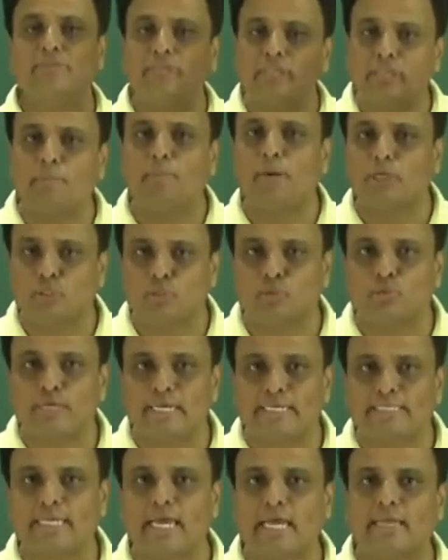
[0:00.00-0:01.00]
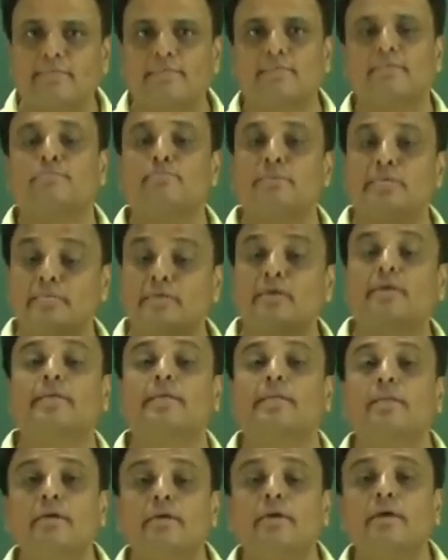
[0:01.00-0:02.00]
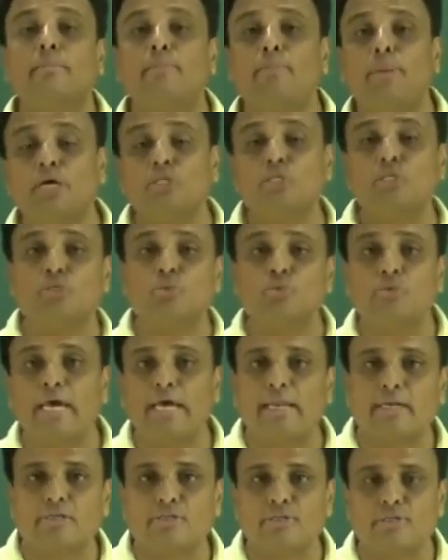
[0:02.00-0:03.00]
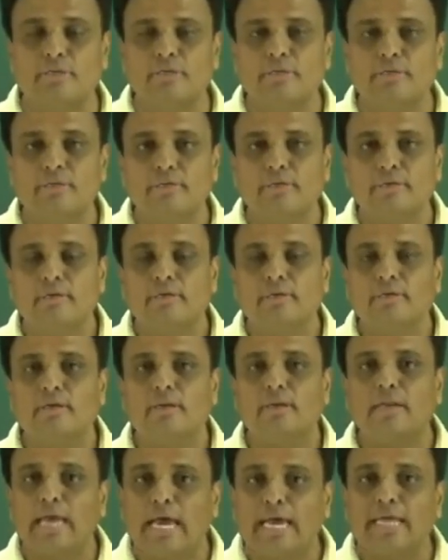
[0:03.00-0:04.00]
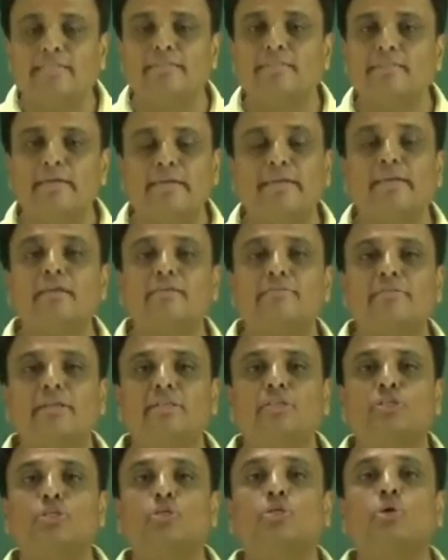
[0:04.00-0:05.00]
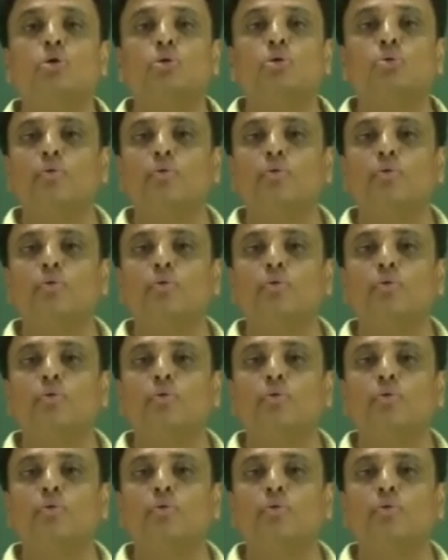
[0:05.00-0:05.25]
with the positive x-axis measured in positive direction, lies in the interval 0 to